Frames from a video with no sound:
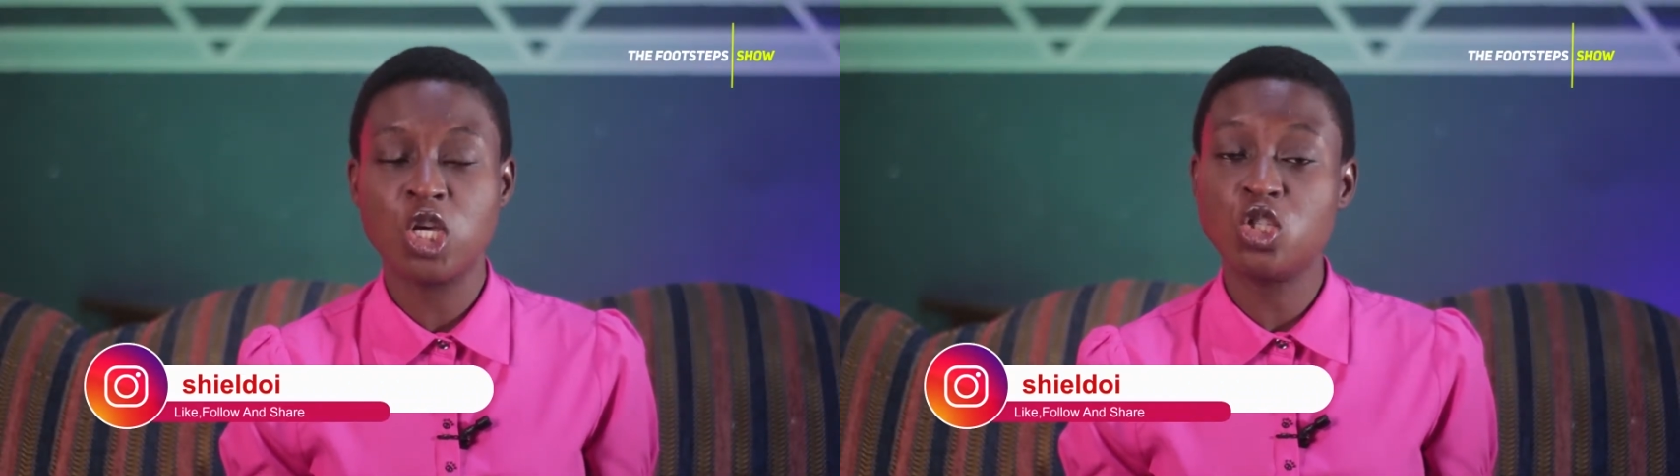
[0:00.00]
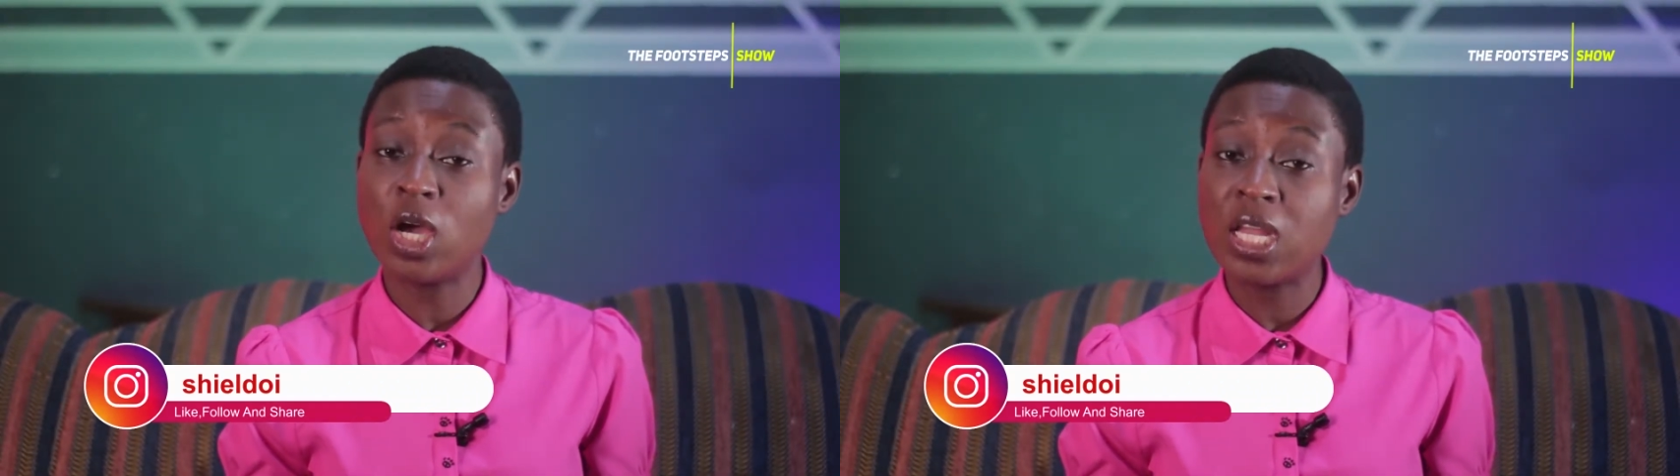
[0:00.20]

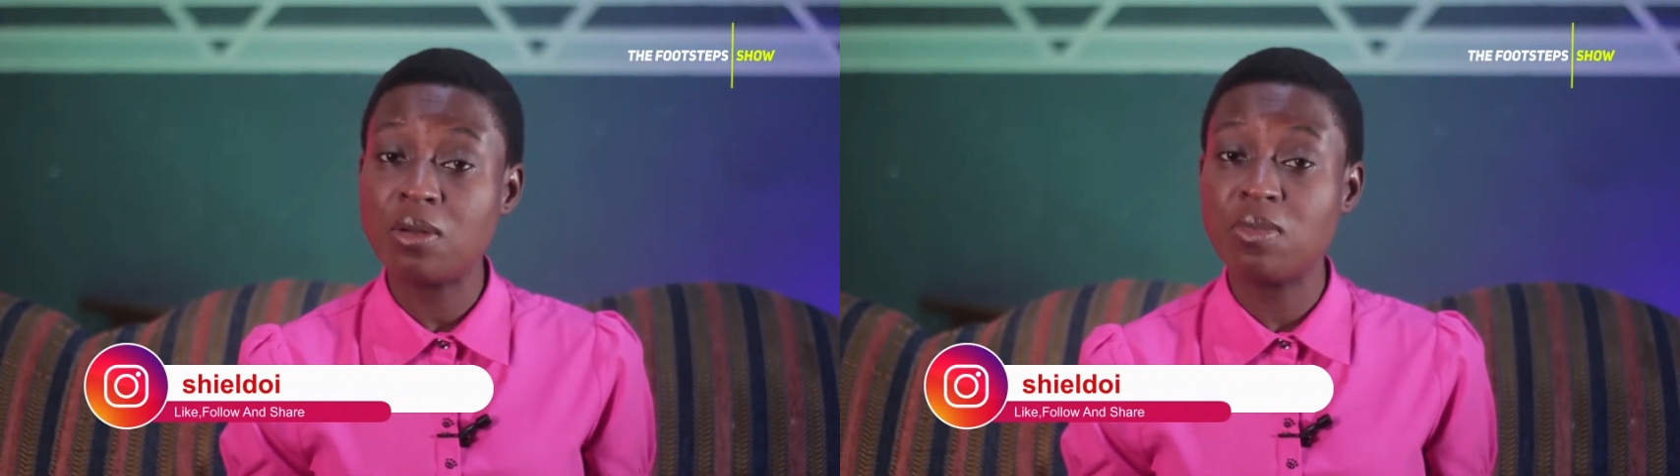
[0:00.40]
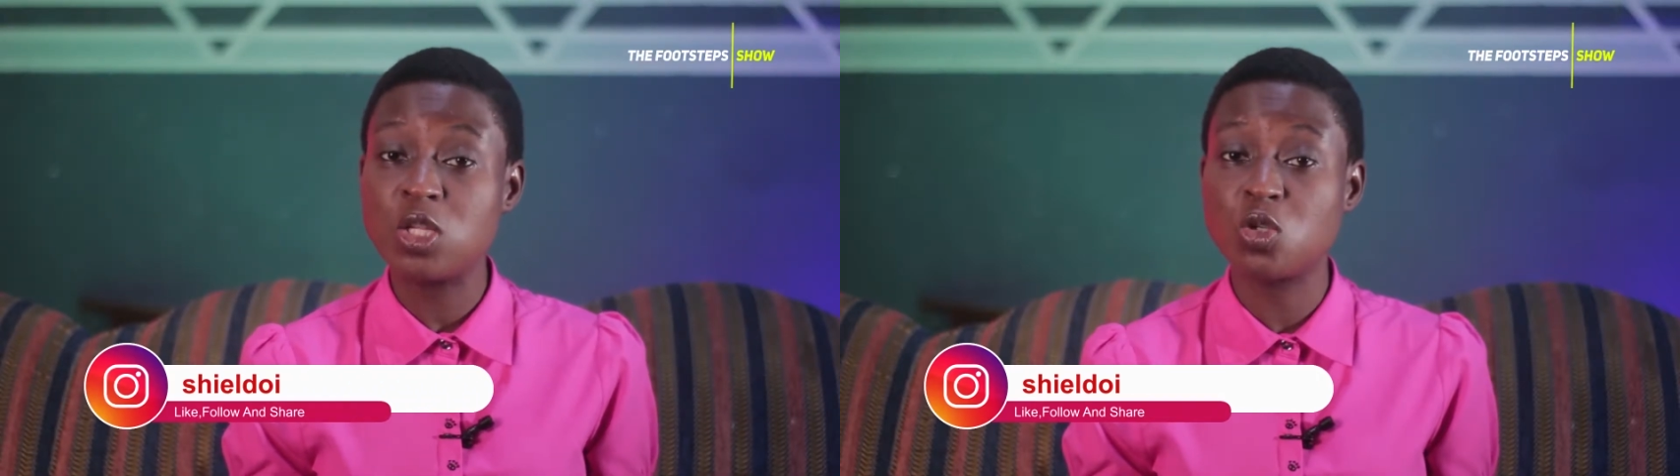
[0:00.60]

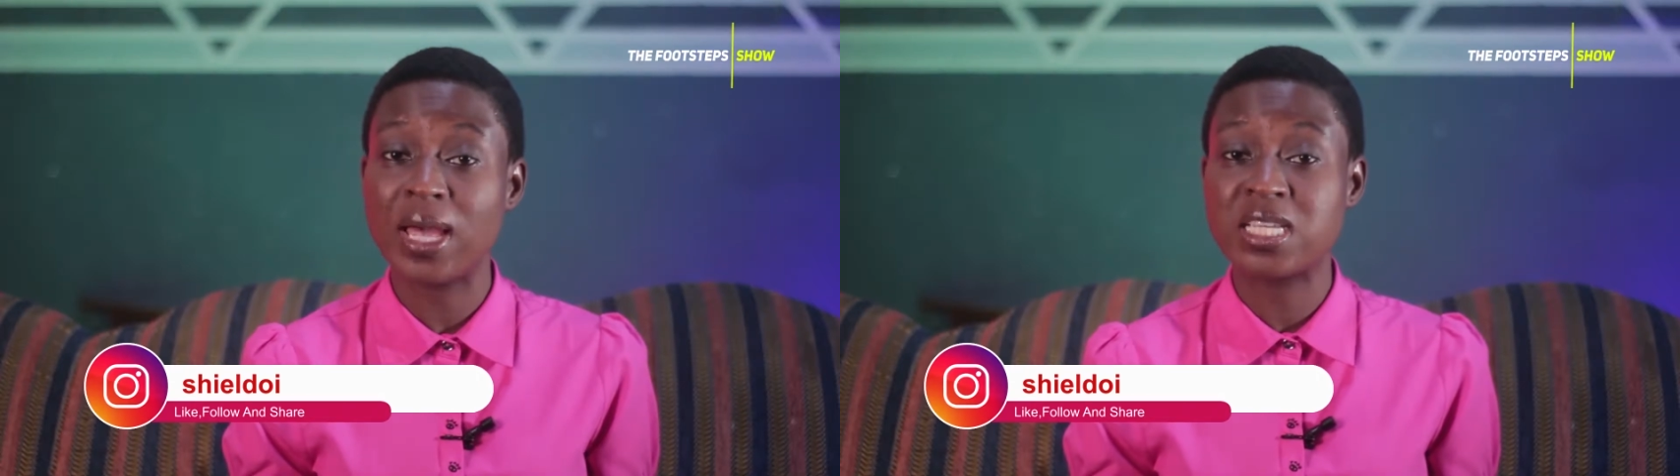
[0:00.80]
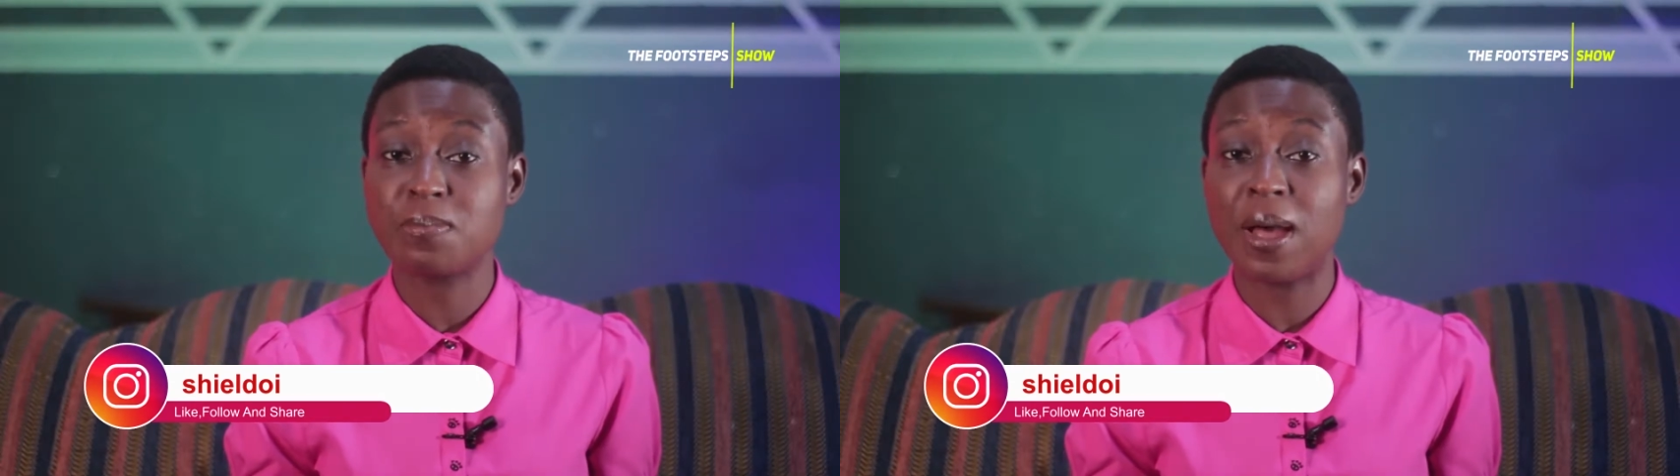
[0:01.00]
Joining me to
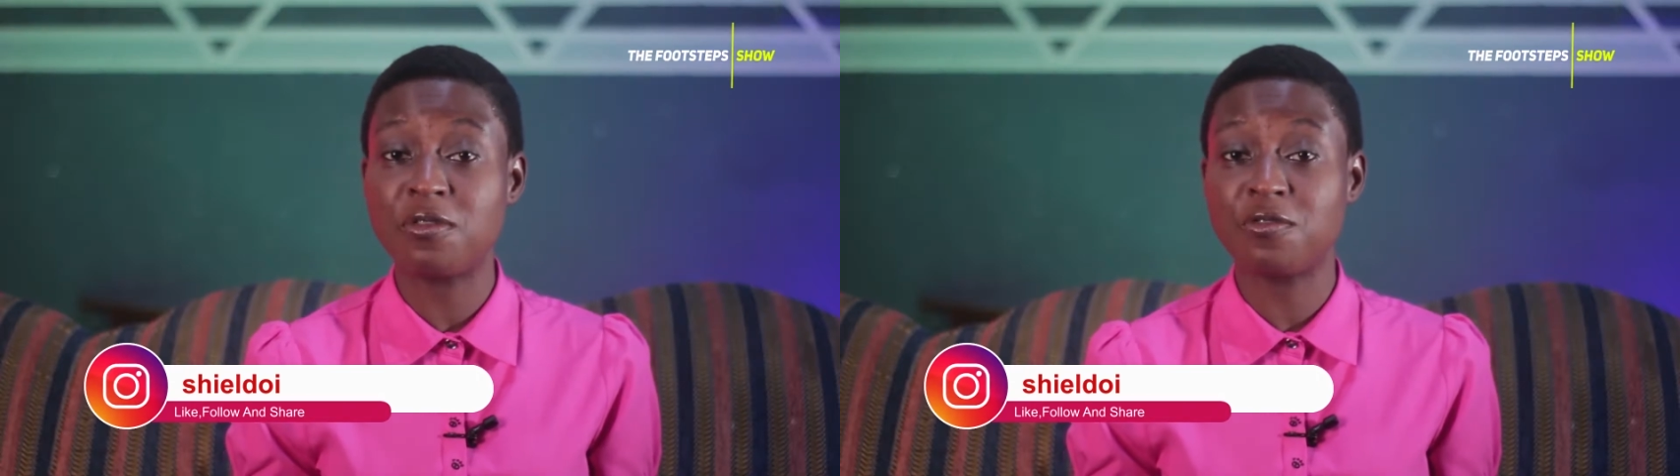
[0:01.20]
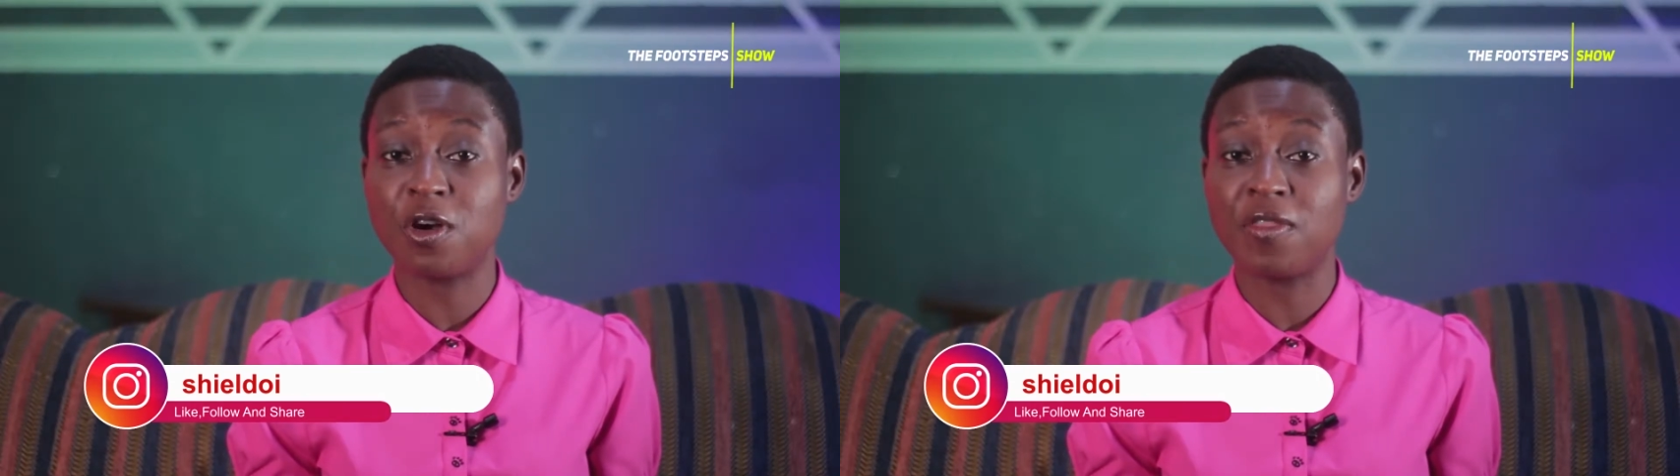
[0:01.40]

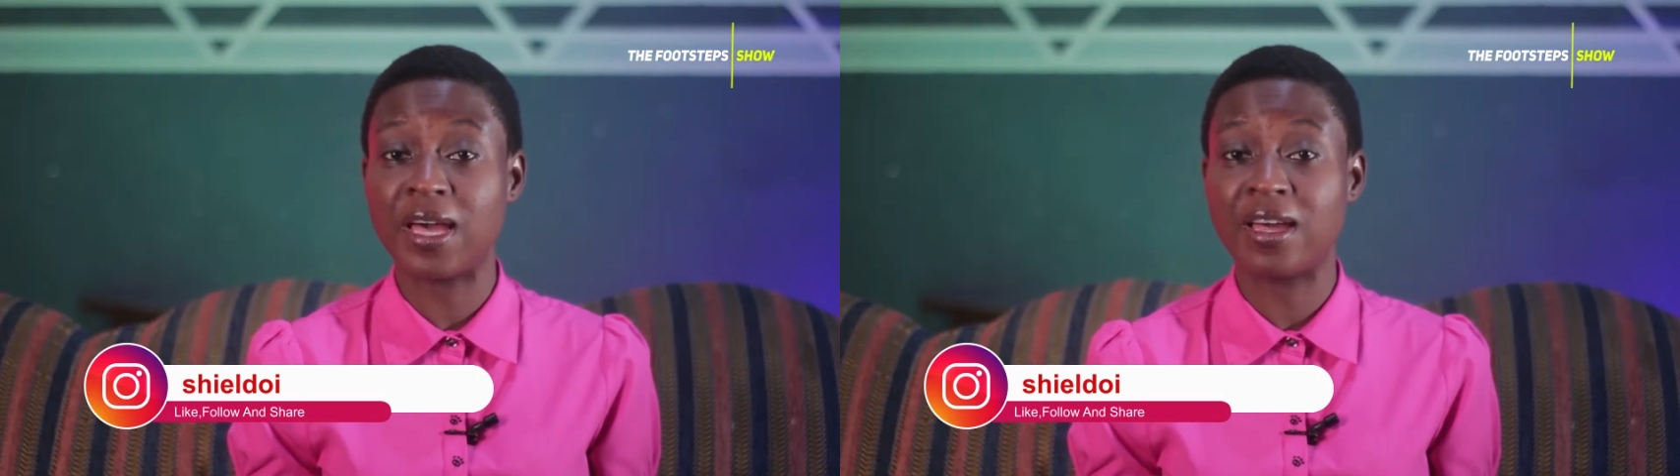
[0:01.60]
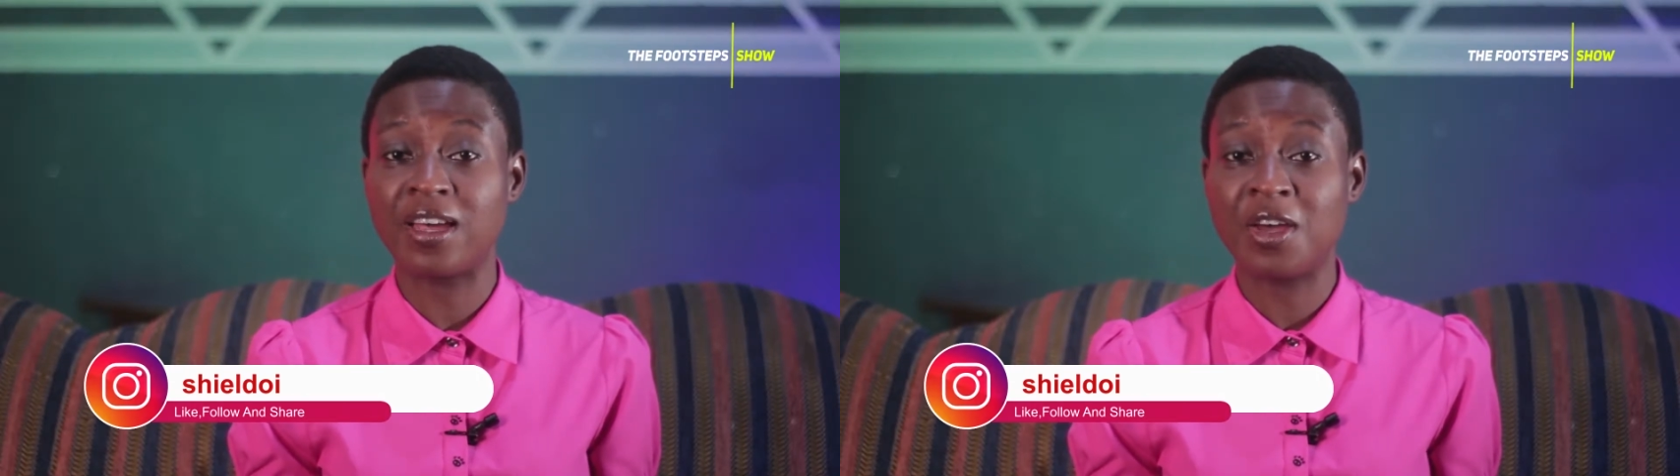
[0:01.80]
expound further